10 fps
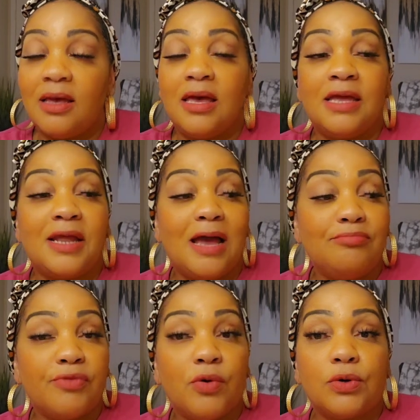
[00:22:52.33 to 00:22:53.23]
And I
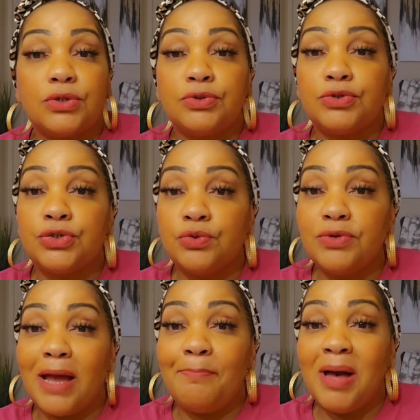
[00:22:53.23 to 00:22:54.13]
broke two,
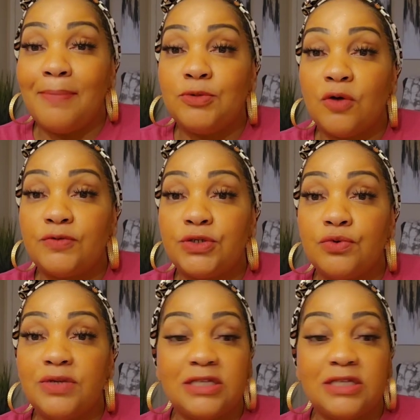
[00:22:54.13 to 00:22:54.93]
I popped off two.